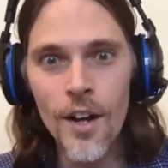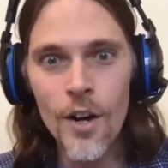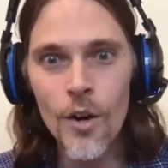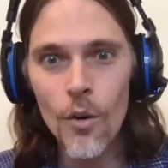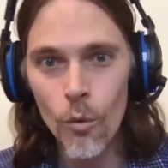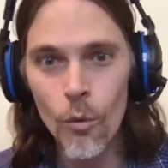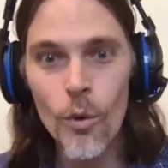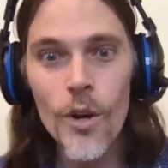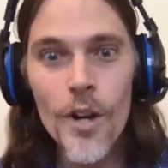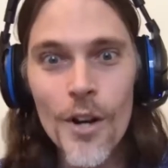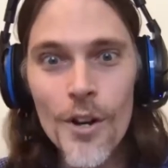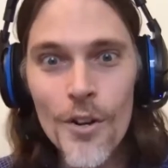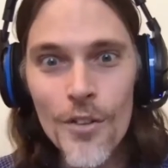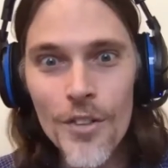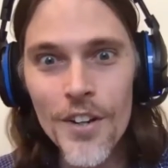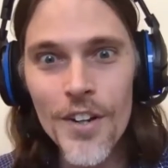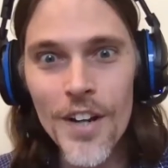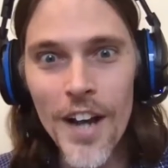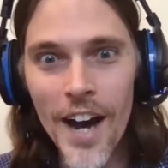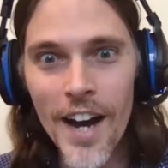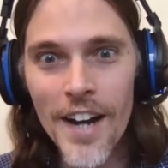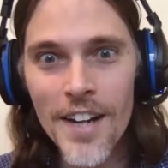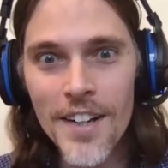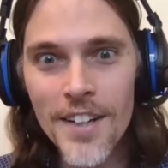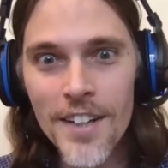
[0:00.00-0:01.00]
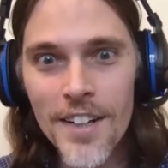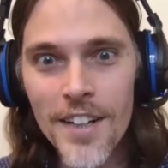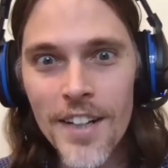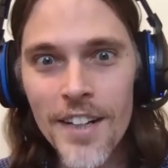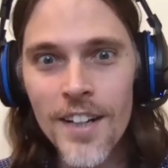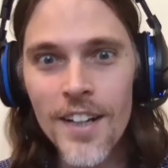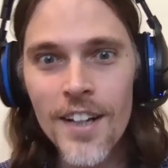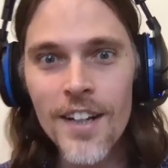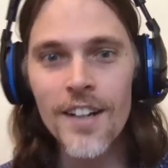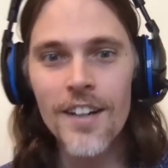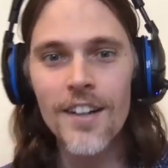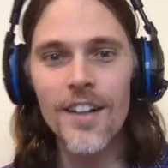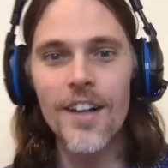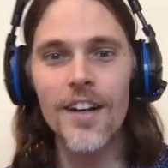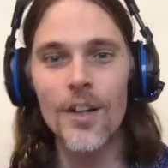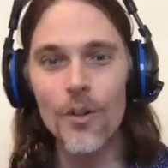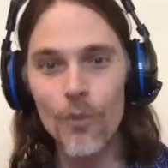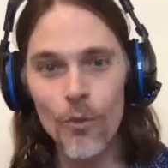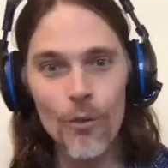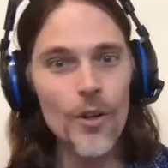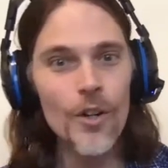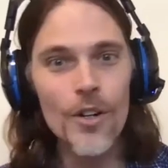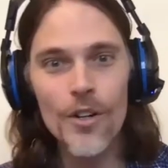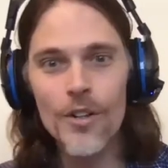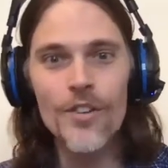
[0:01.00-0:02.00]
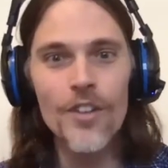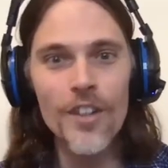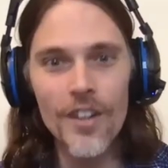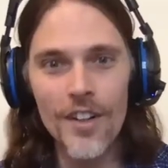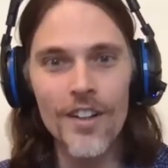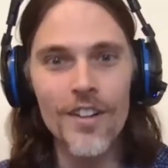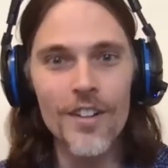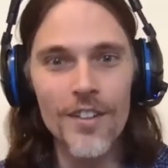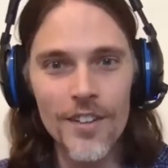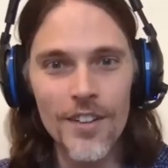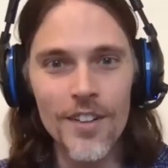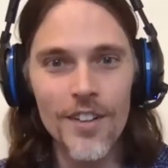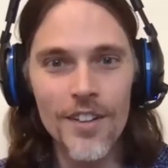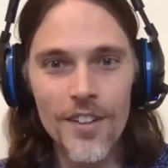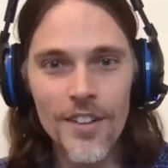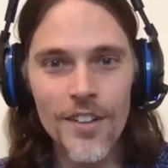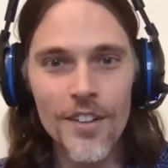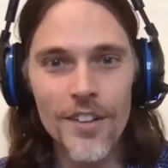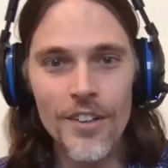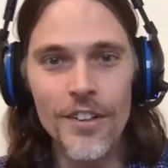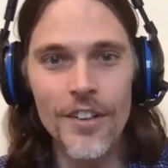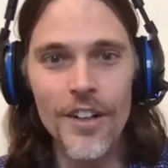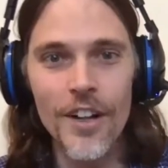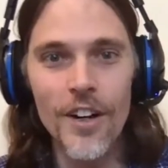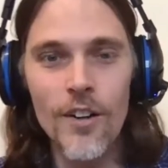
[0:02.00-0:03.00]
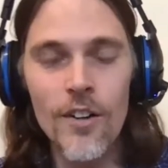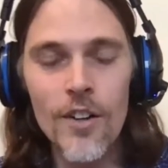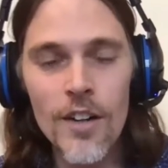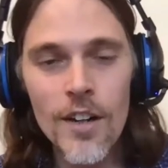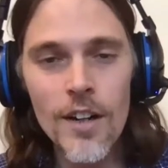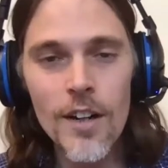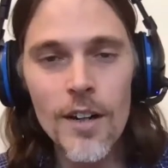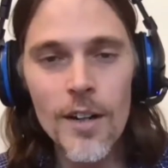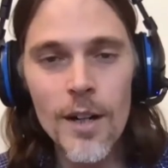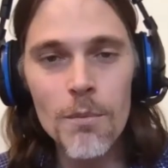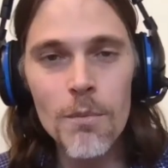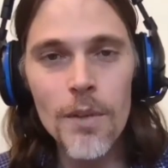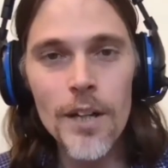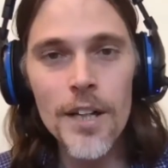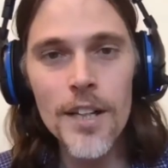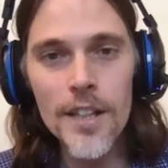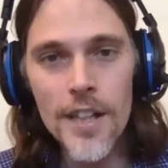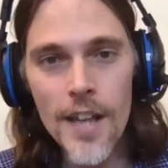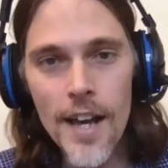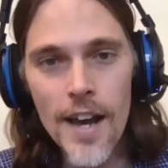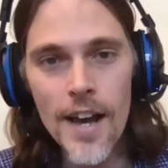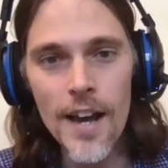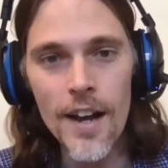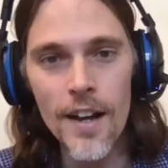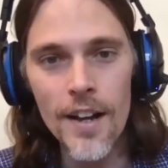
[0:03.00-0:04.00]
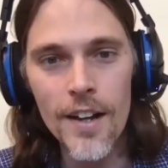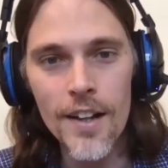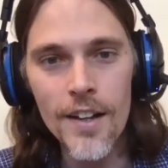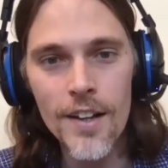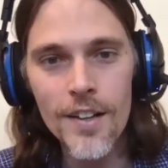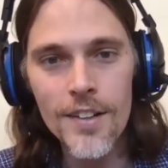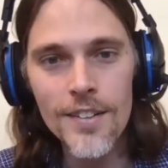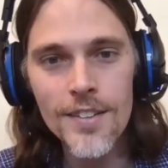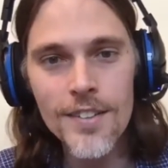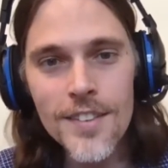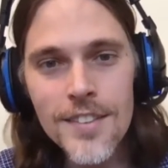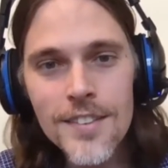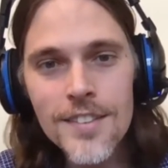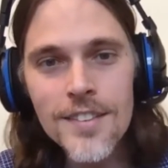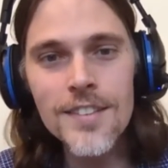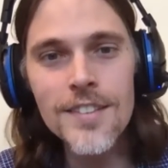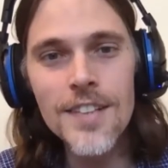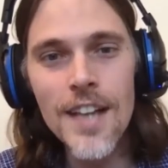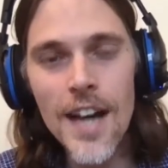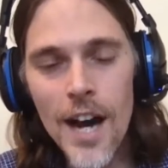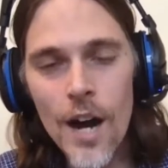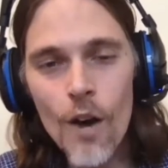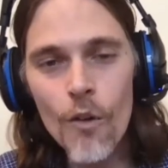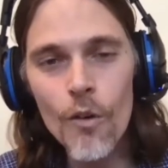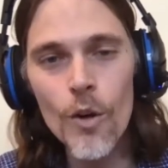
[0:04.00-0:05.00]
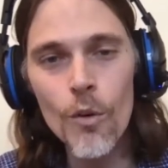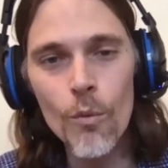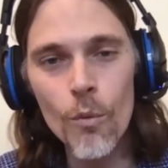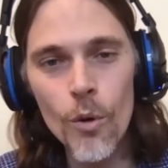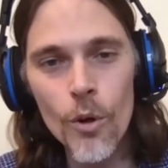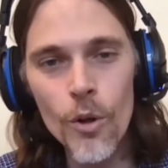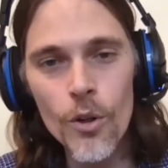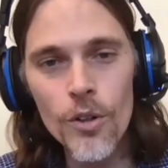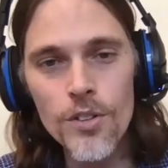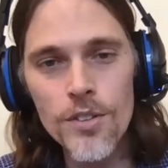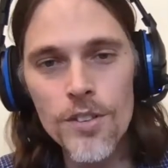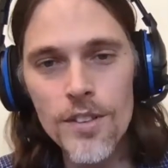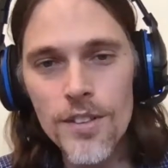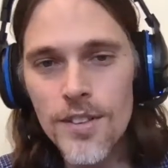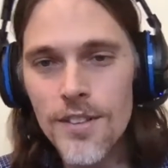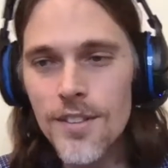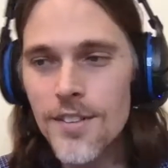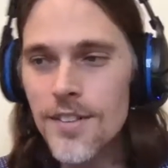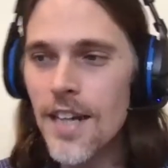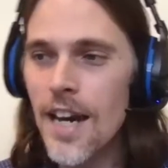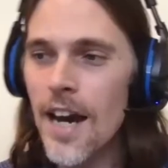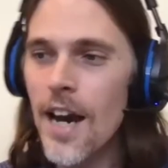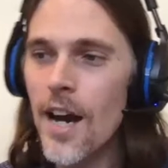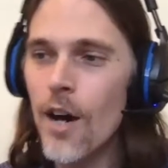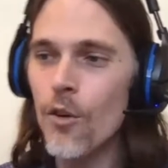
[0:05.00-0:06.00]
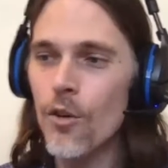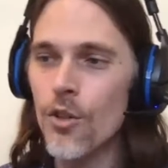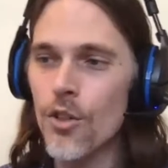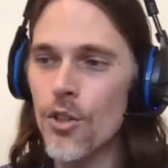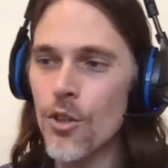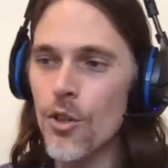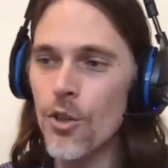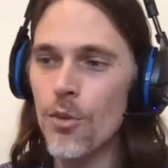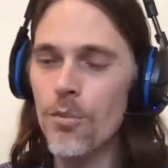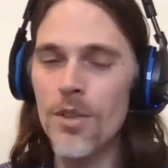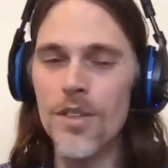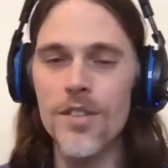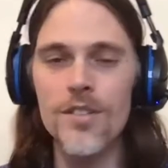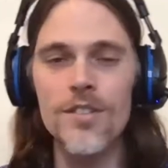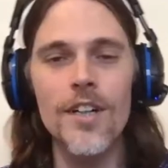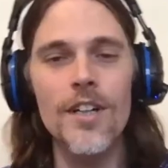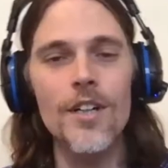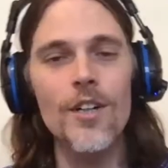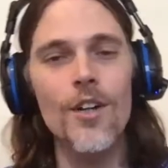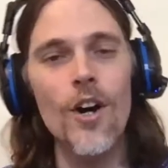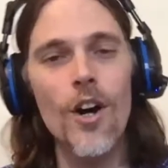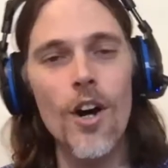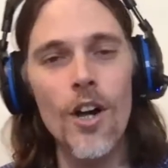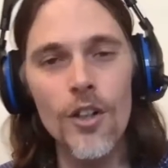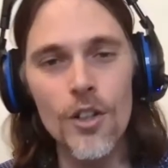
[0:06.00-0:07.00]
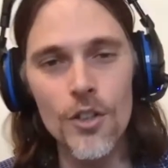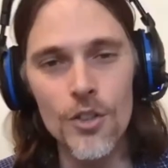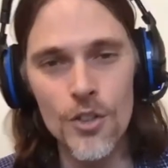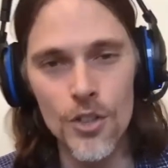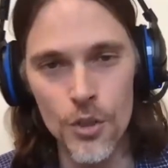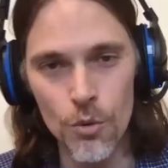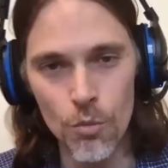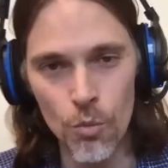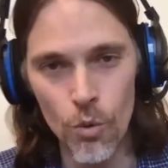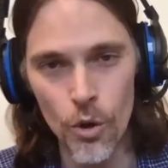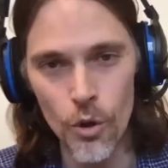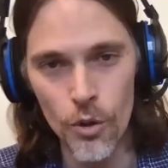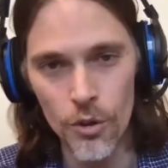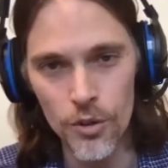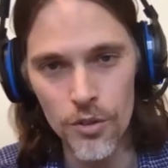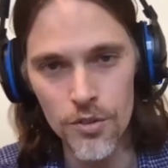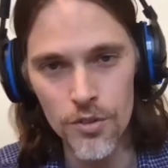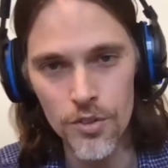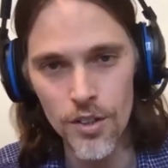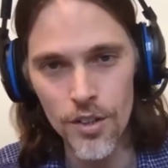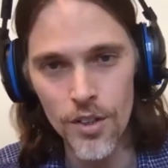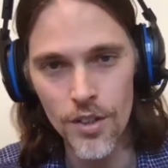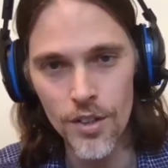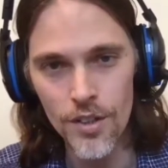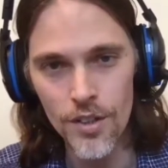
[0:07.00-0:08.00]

We're the ninety? Like, we're mm. the, the, you know? And I'm like, yeah, this is how it works. And this is how human psychology works. So